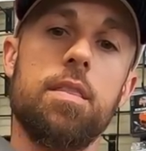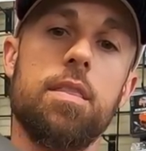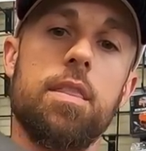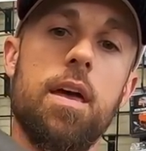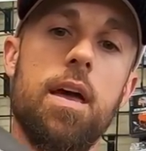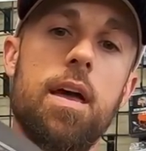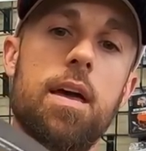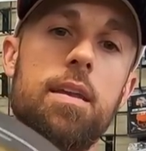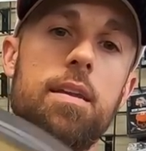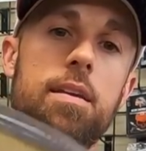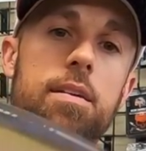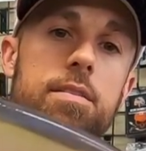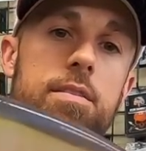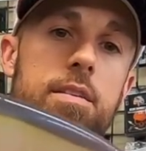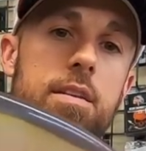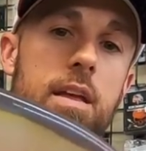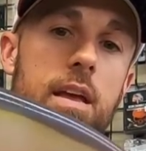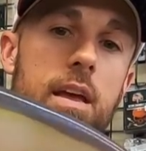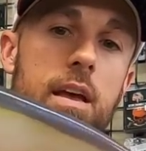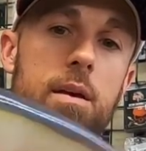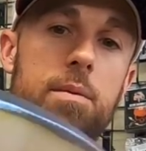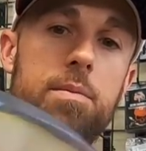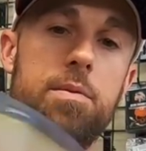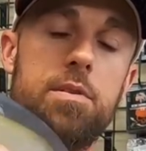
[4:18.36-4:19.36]
That is an
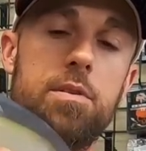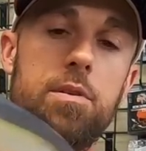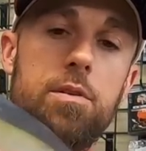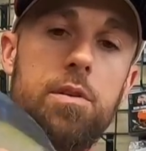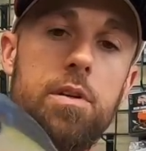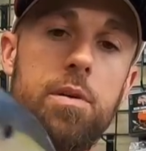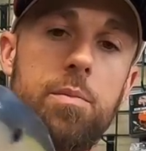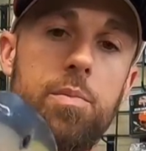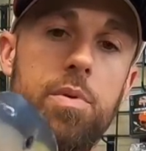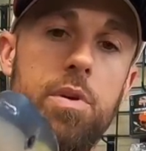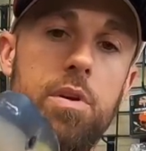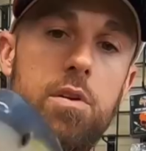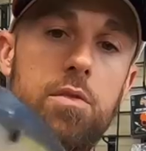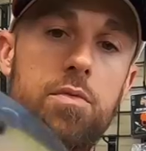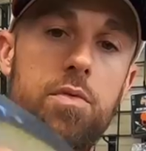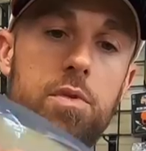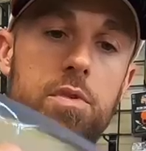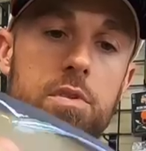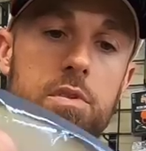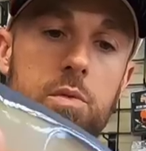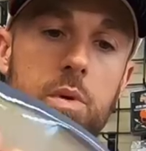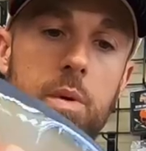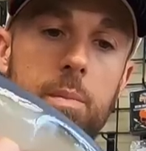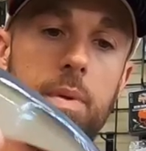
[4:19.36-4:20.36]
absolutely
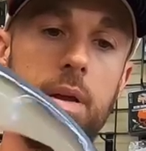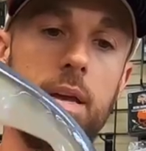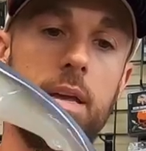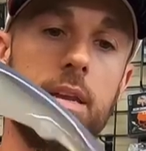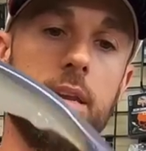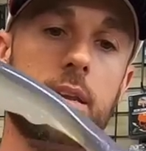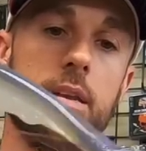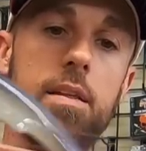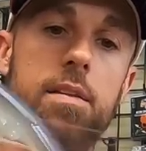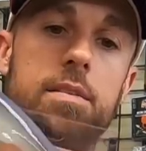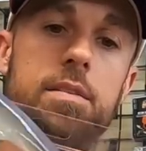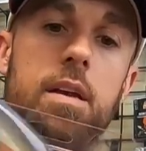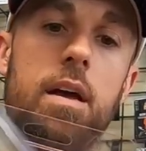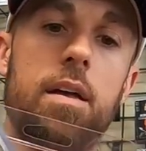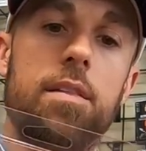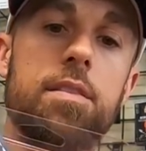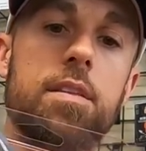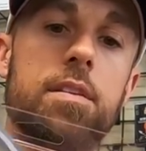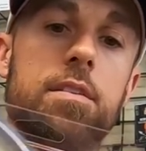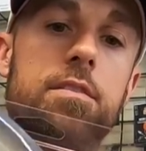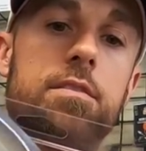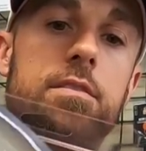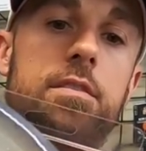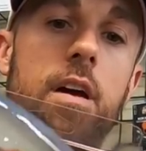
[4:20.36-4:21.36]
beautiful swim bait, and it's got
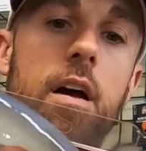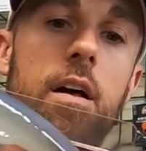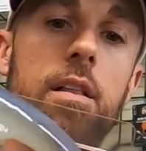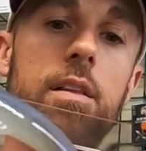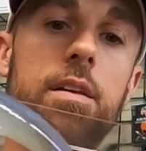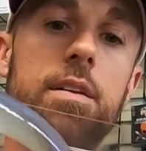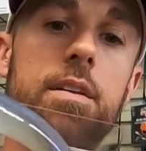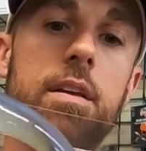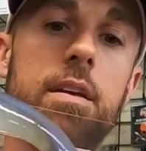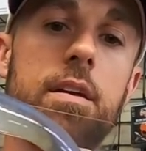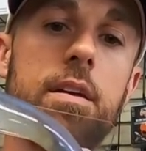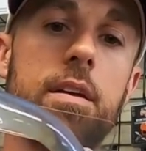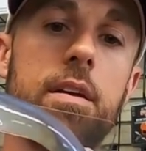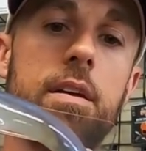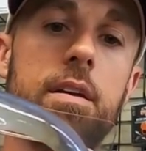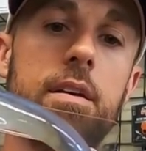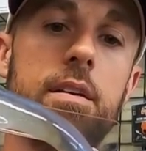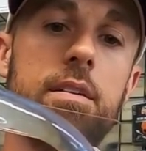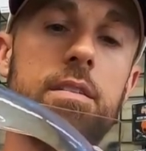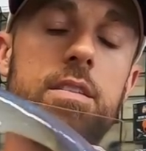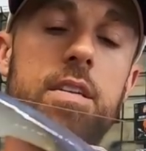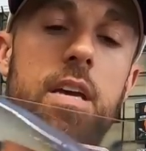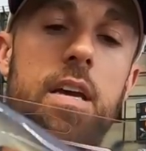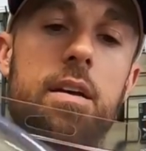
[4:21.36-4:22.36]
this solid
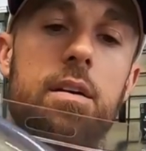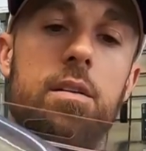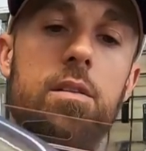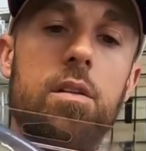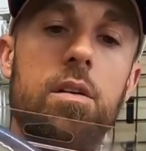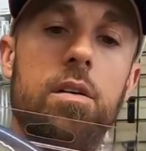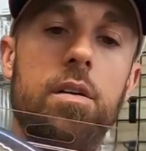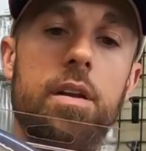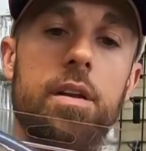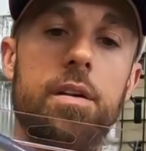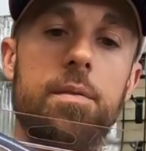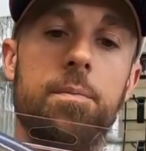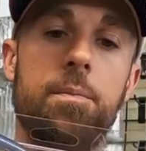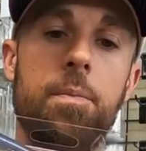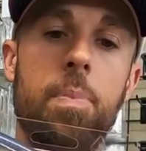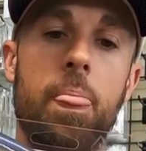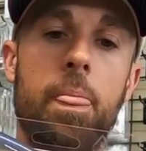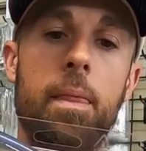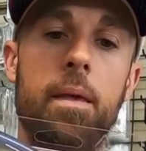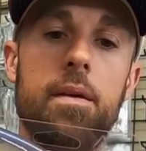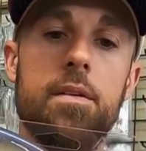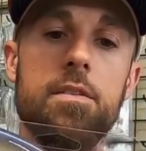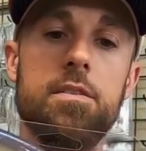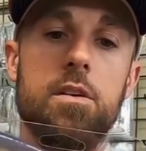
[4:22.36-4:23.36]
tail on it,
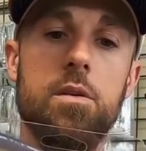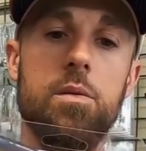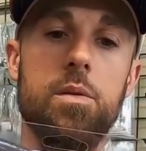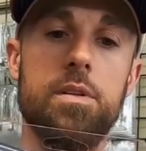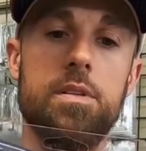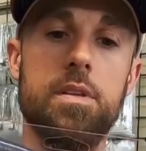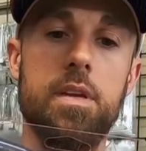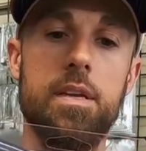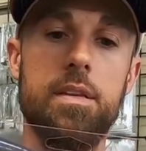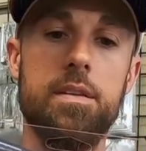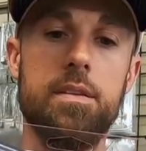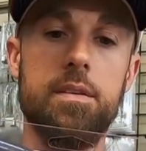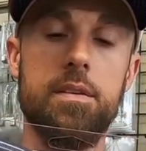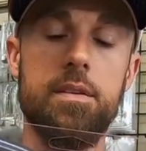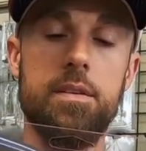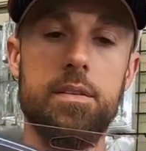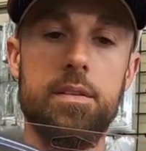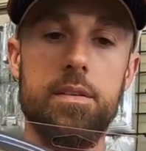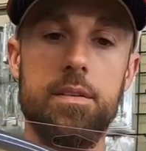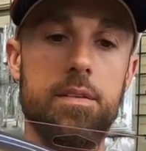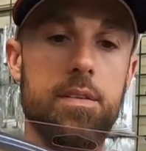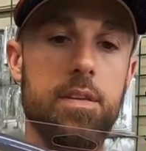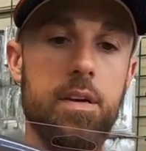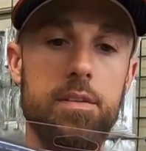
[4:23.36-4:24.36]
so it, it
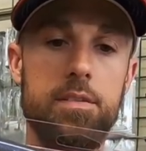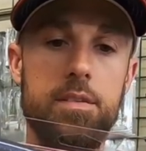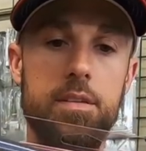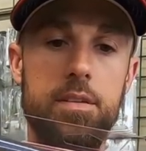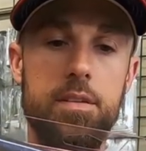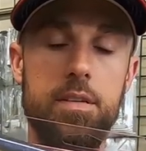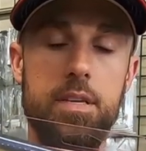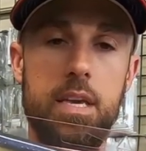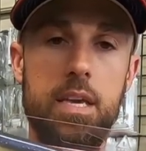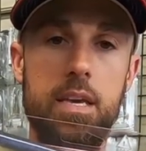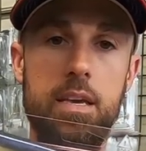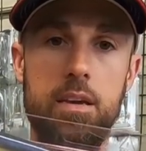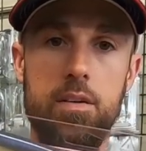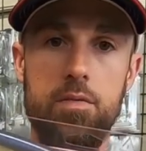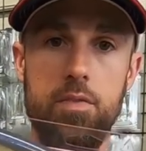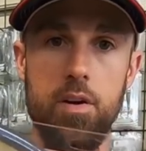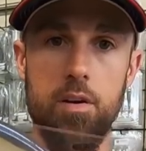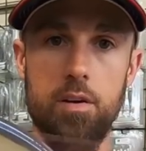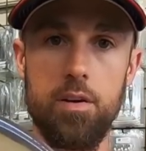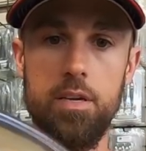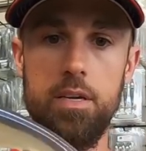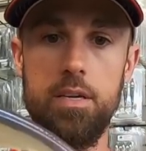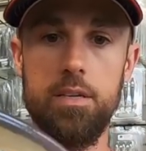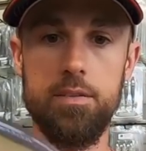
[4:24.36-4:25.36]
doesn't kink
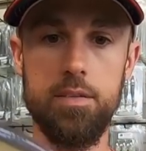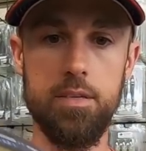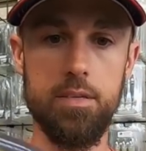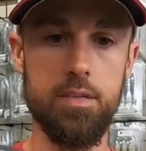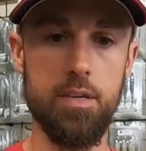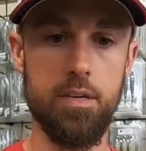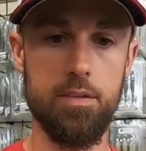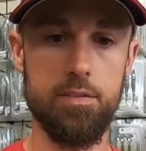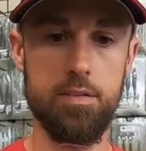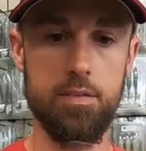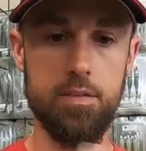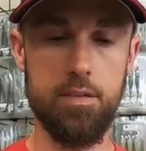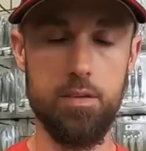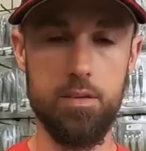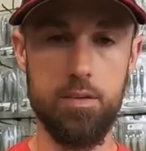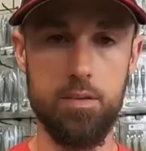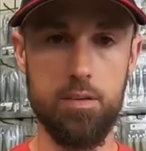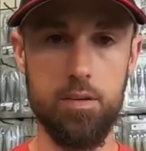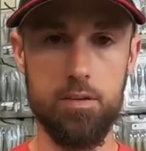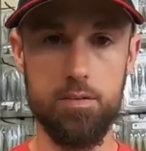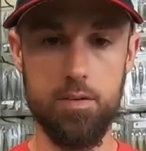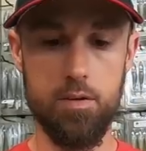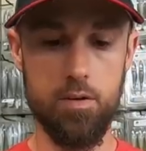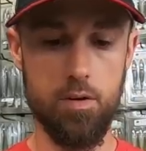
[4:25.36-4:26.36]
very easy, doesn't
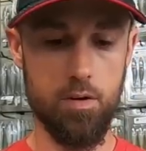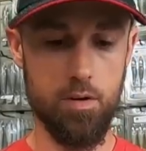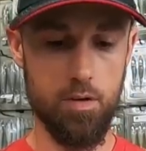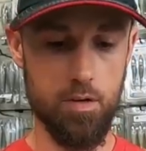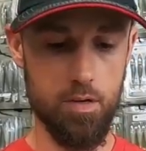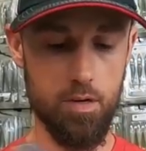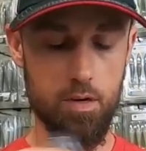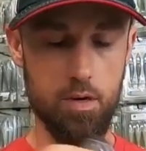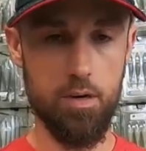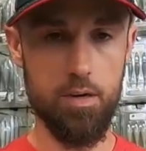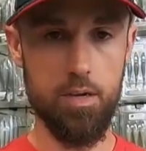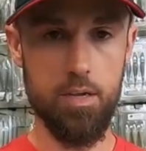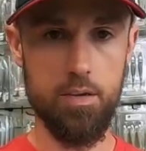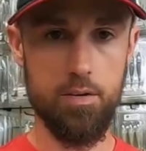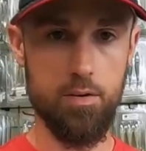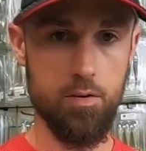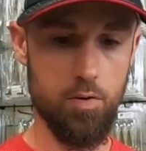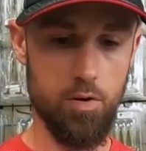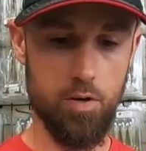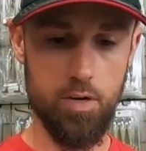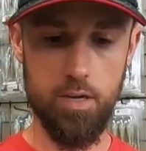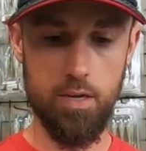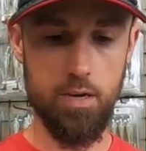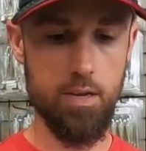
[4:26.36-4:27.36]
doesn't uh, get
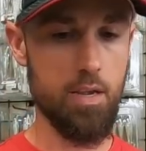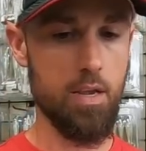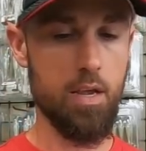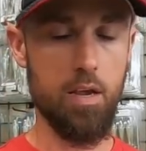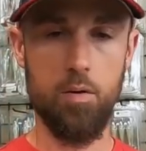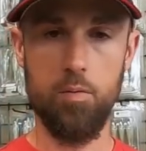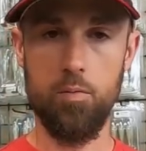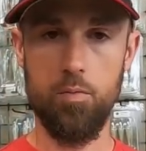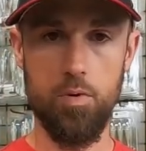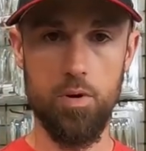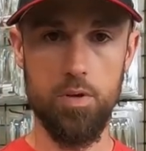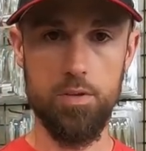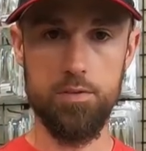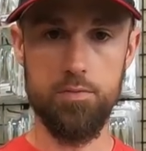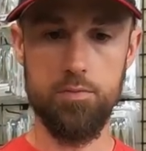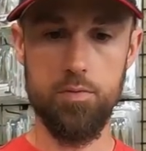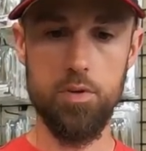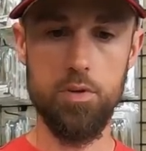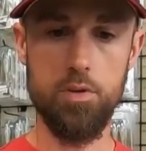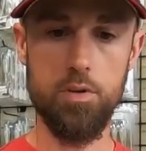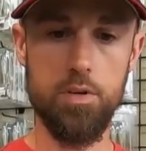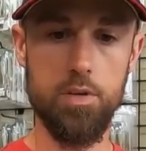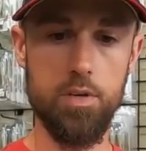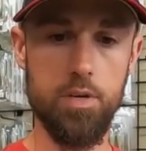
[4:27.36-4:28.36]
crooked, runs
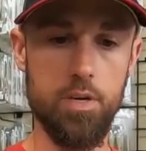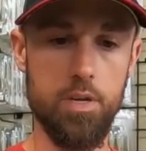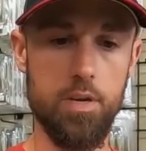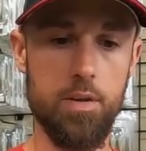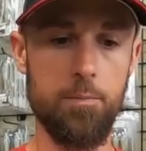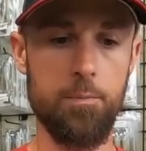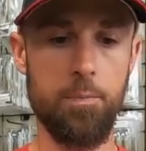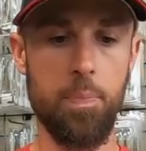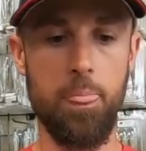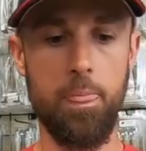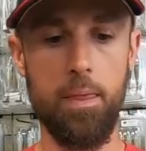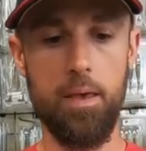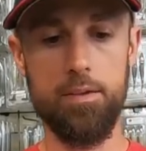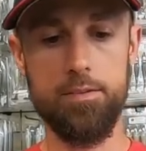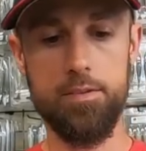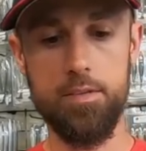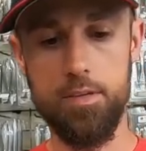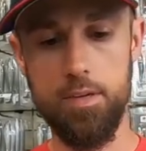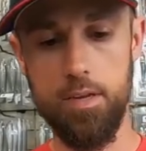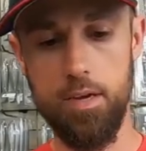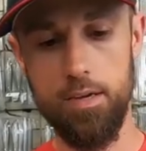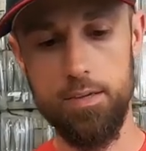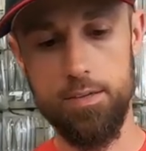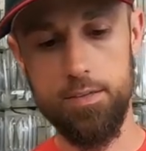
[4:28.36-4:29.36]
real good, has a
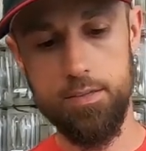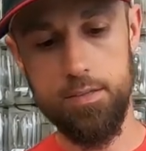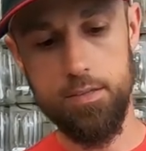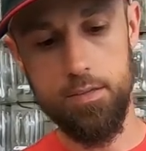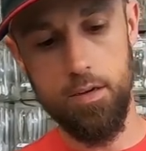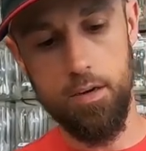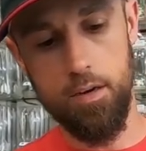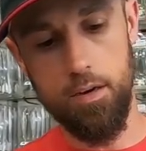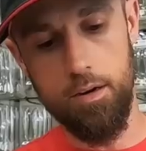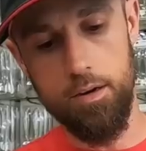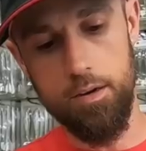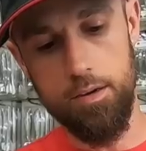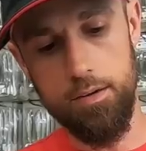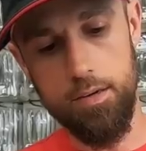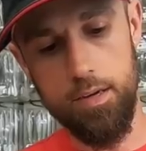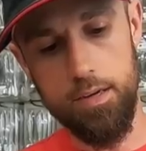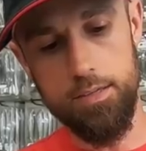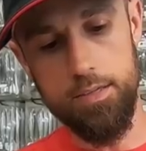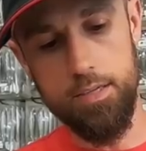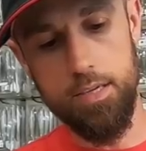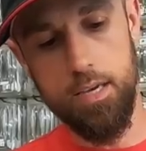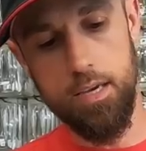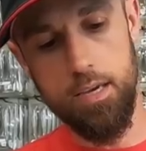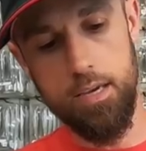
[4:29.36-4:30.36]
nice uh,
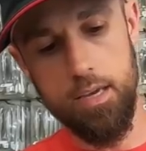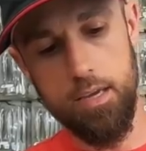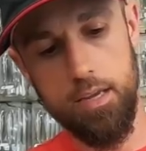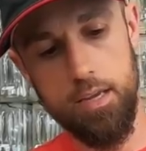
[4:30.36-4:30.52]
nice kick.